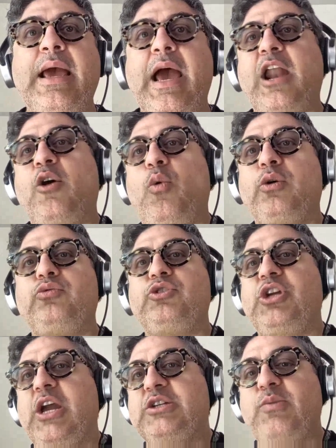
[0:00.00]
and I want to
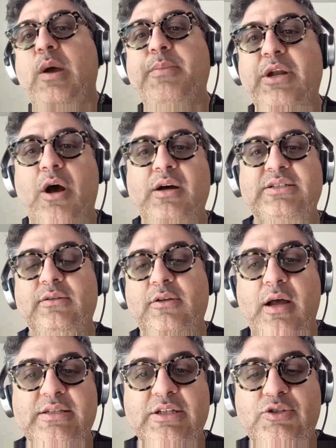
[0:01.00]
change my minoxidil
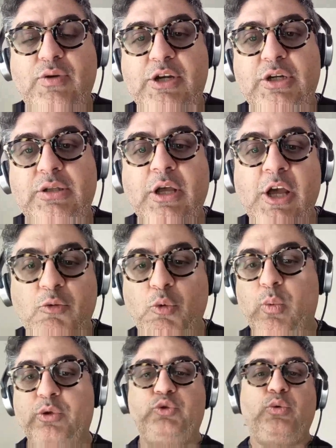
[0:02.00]
concentration. We
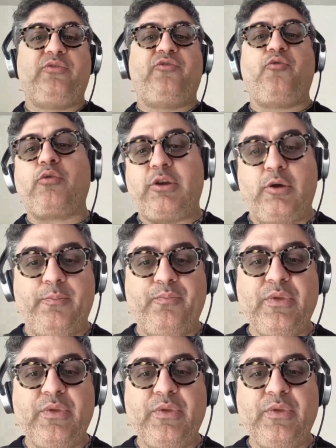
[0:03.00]
will do it for you.